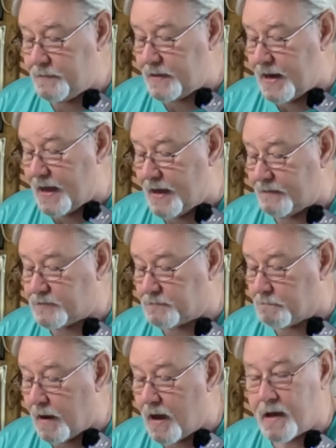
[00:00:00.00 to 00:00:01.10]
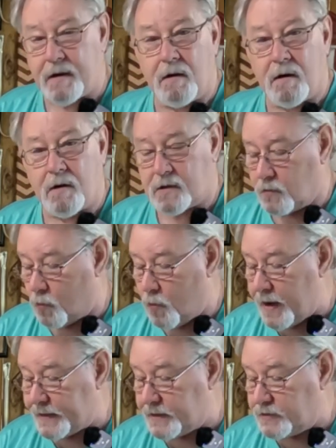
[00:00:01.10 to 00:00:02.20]
Knives Monarch
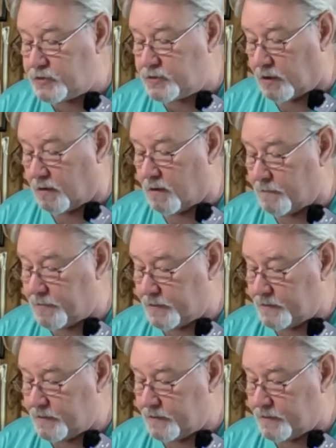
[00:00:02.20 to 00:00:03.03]
Wicked Sharp.